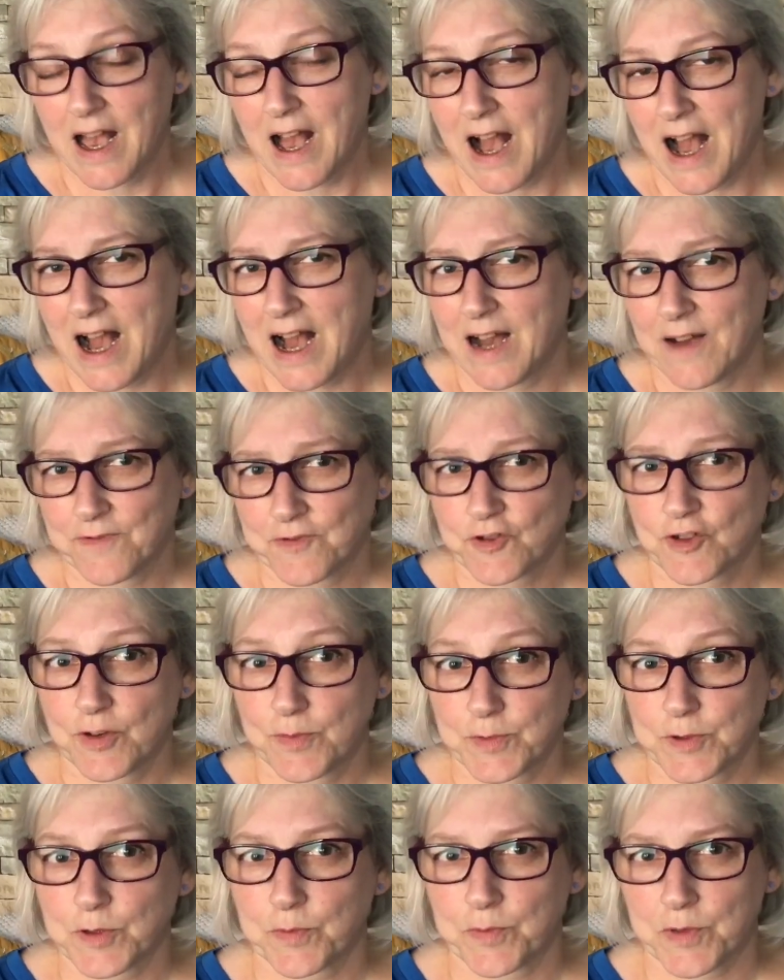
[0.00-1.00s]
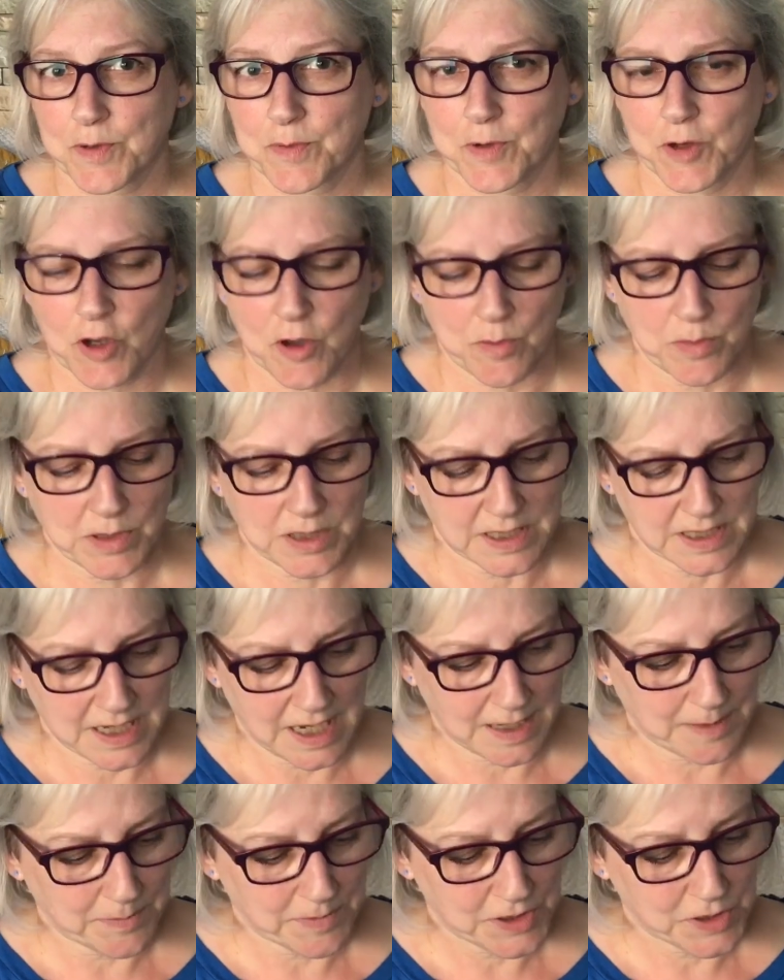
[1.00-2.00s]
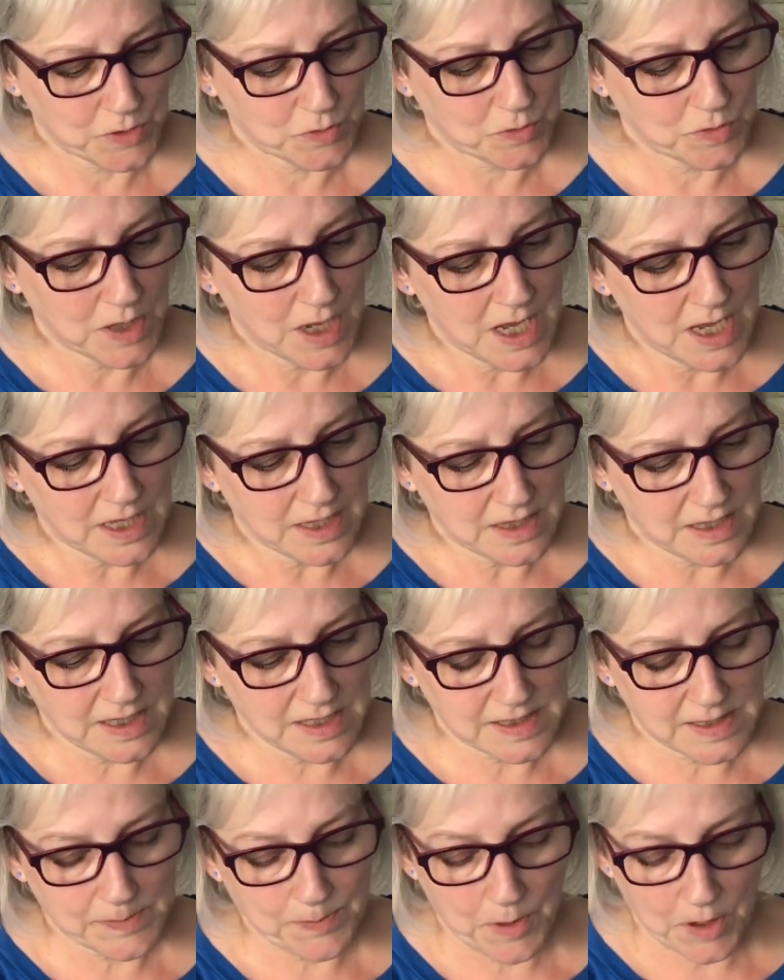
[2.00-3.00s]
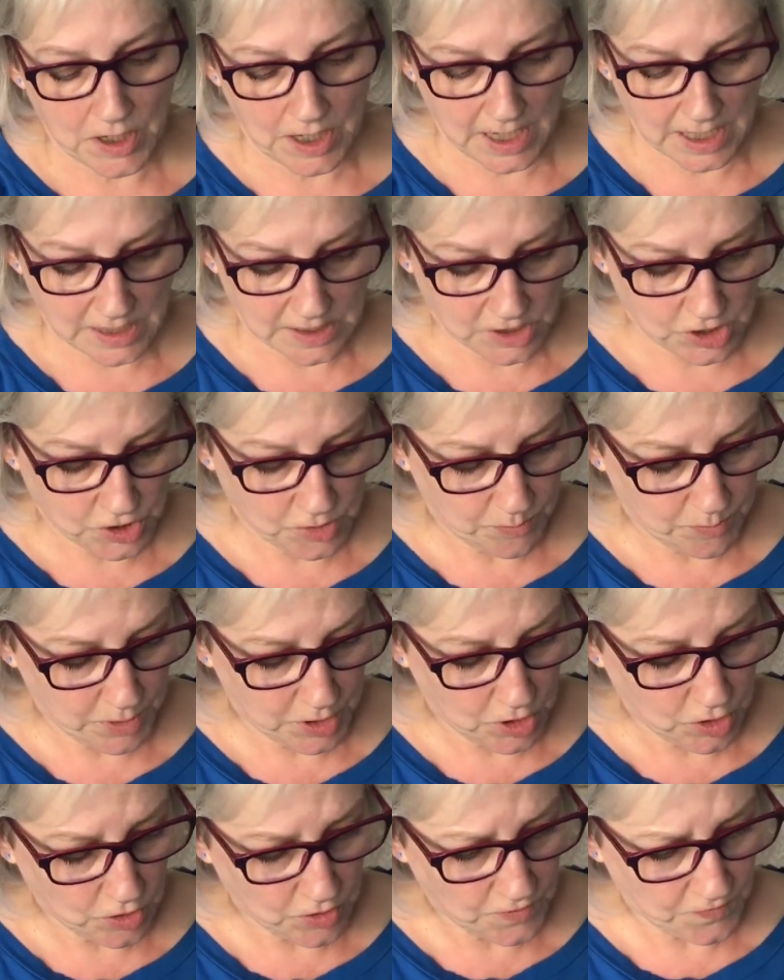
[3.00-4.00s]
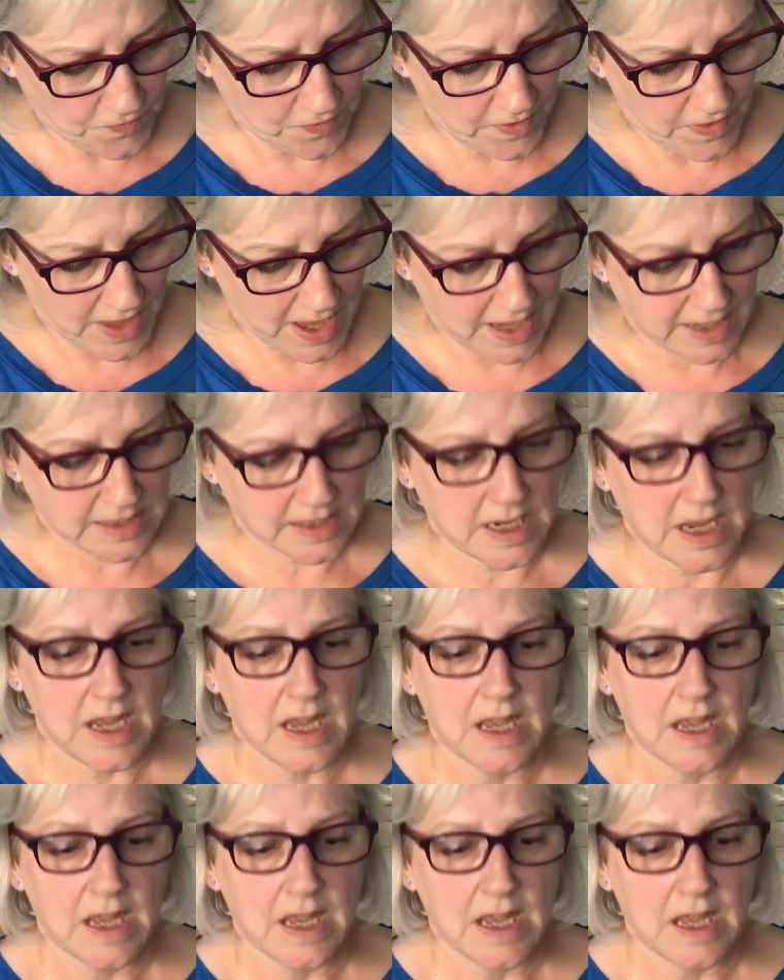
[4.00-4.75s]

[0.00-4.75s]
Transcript: I have tripped up them a couple of times, so these spotlights should be good for that.